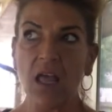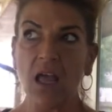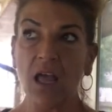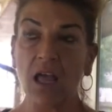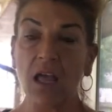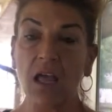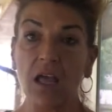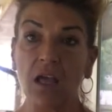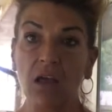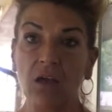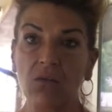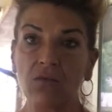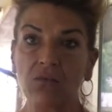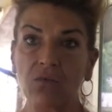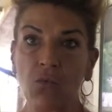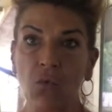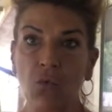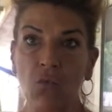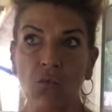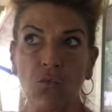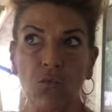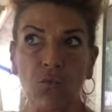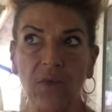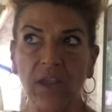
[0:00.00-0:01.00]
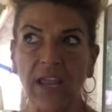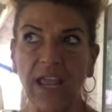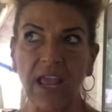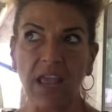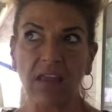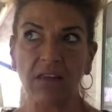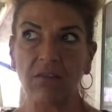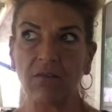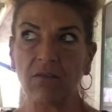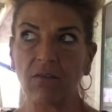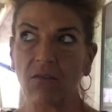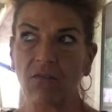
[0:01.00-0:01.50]
uh, we
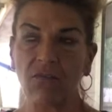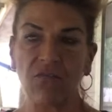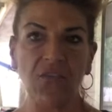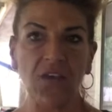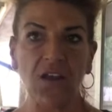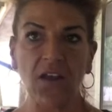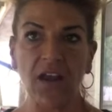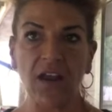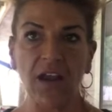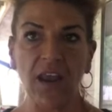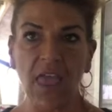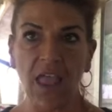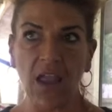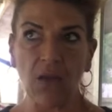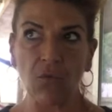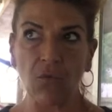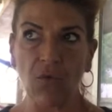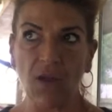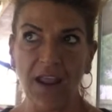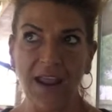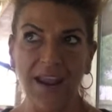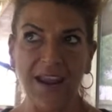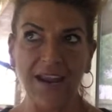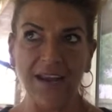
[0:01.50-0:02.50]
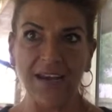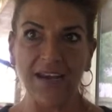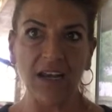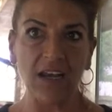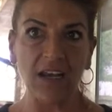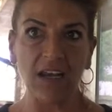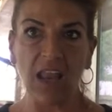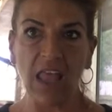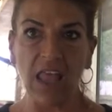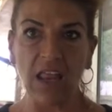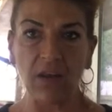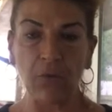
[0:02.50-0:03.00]
had very light rain
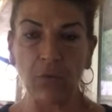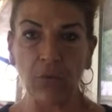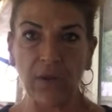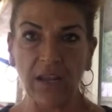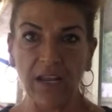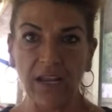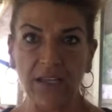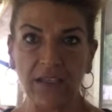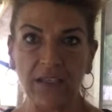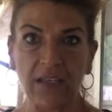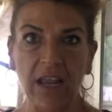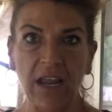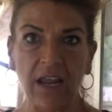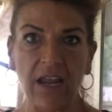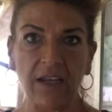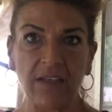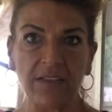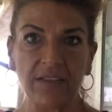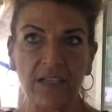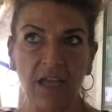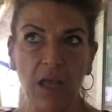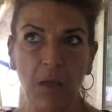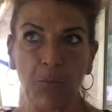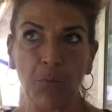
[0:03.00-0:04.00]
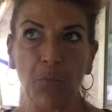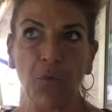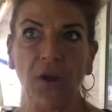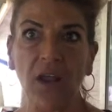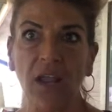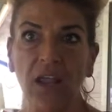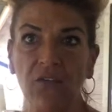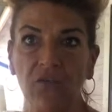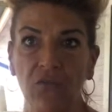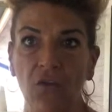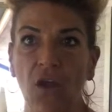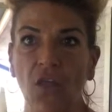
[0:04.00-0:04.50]
and light wind, and I'm
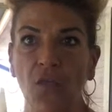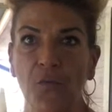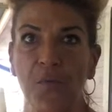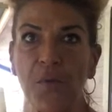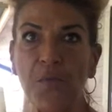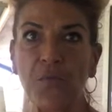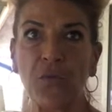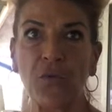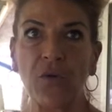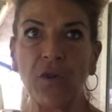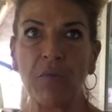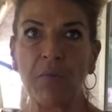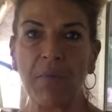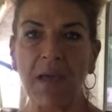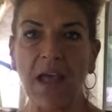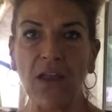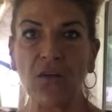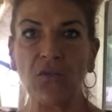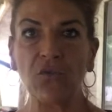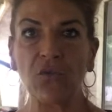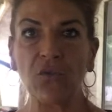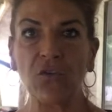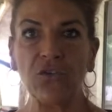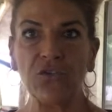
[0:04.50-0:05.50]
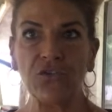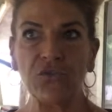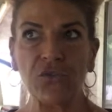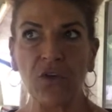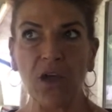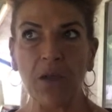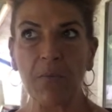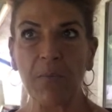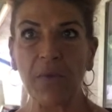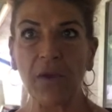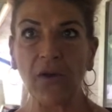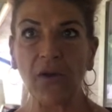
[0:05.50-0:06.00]
praying for all the people in Baton Rouge, New
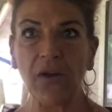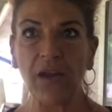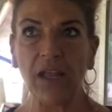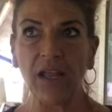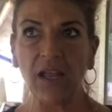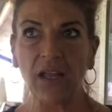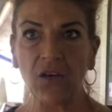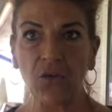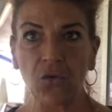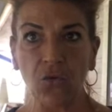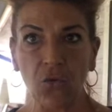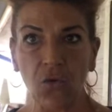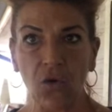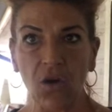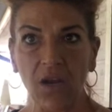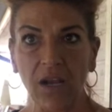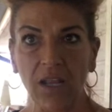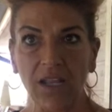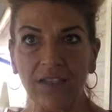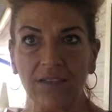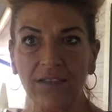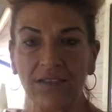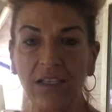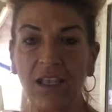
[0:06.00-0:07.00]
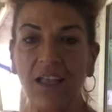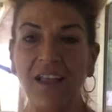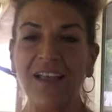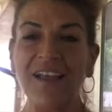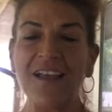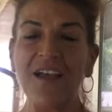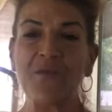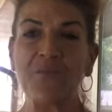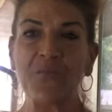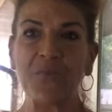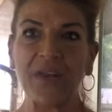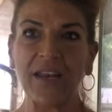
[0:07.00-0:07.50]
Iberia, New Orleans.
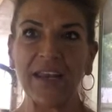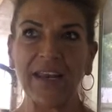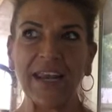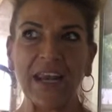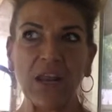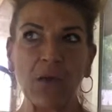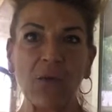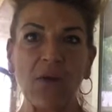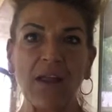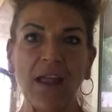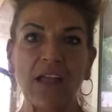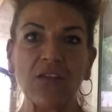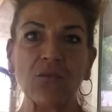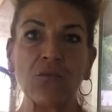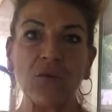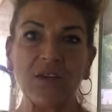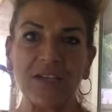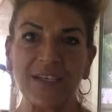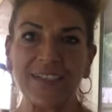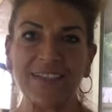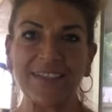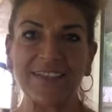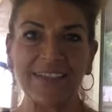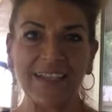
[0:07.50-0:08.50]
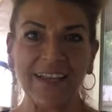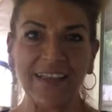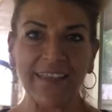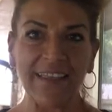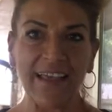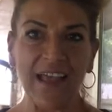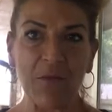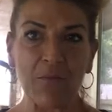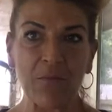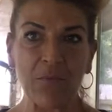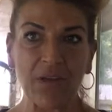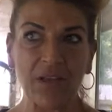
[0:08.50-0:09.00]
But anyway, I wanted to say
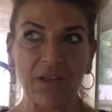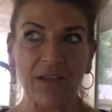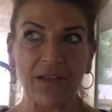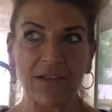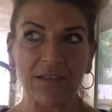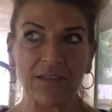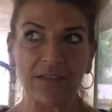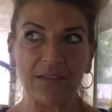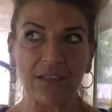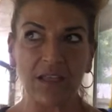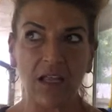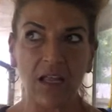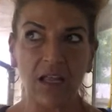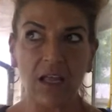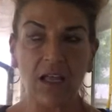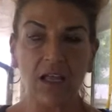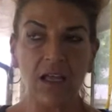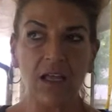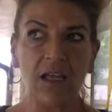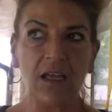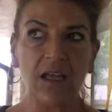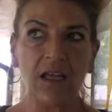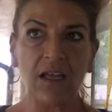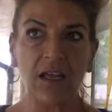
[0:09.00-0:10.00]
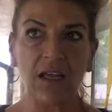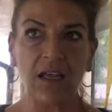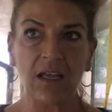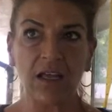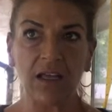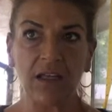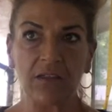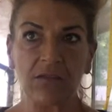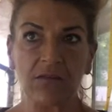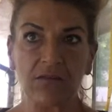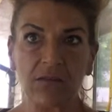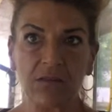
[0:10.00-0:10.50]
that because
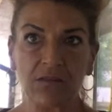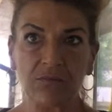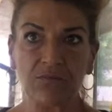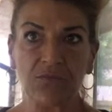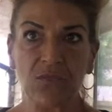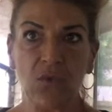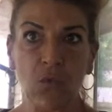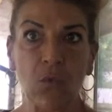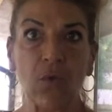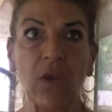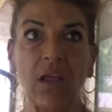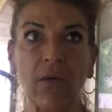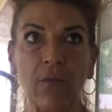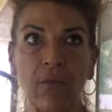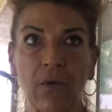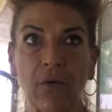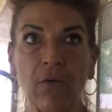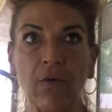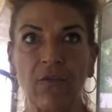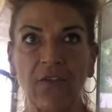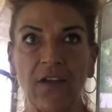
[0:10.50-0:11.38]
uh, we, we were